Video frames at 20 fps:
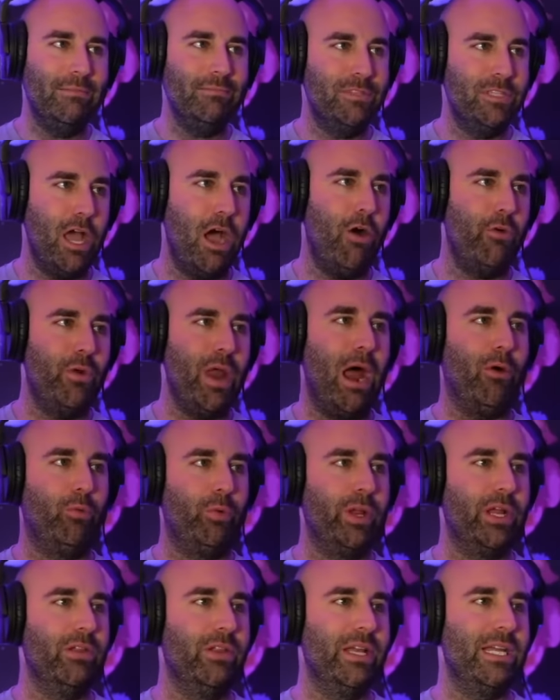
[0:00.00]
No, not
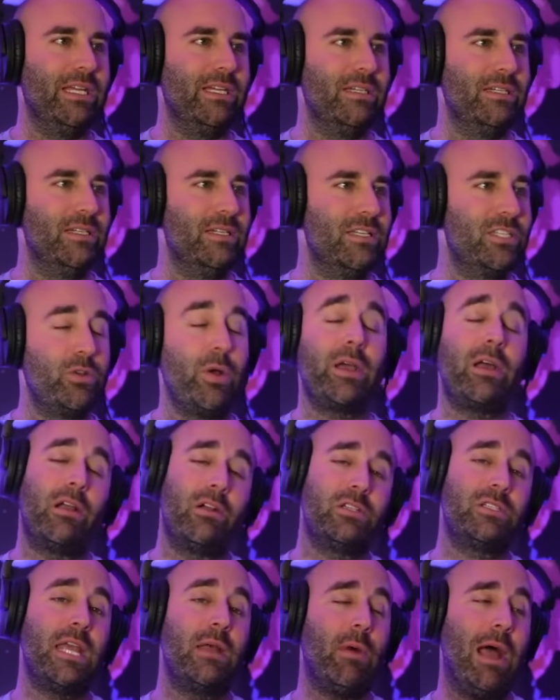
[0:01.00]
really. So I can
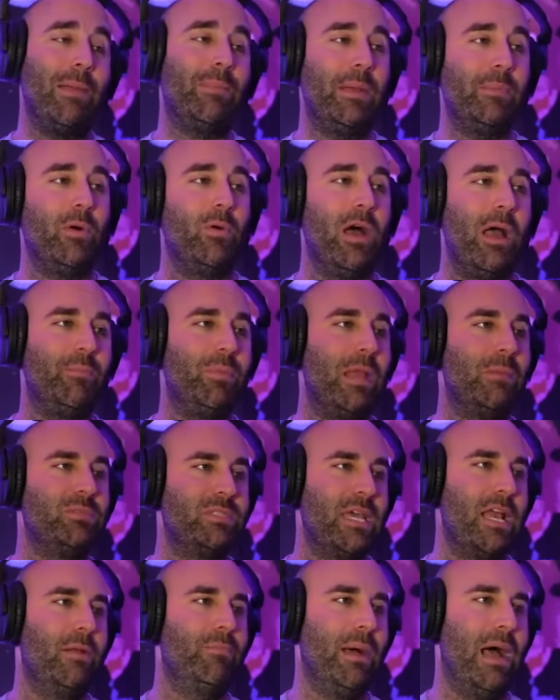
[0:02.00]
understand why people might be
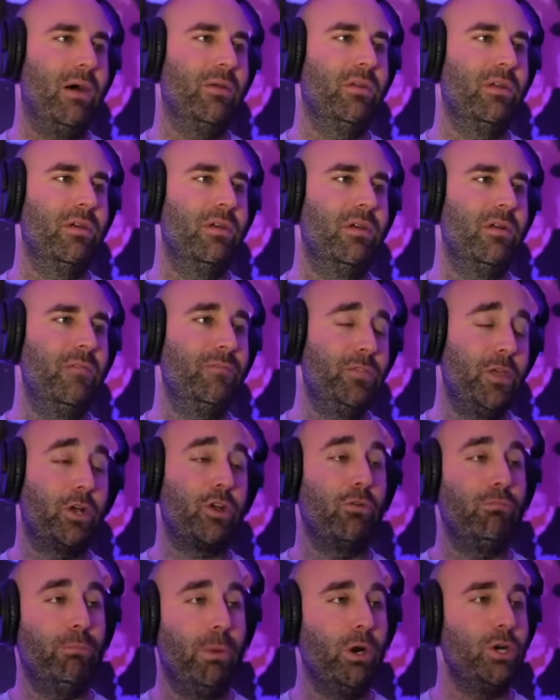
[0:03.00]
upset about the
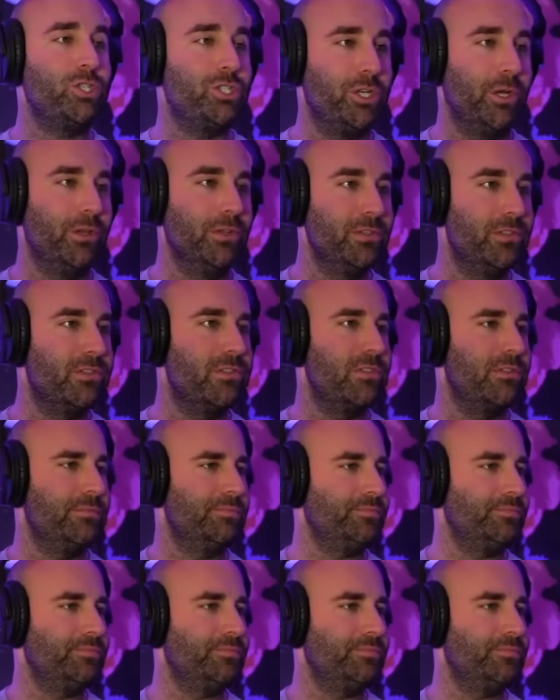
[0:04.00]
commercials.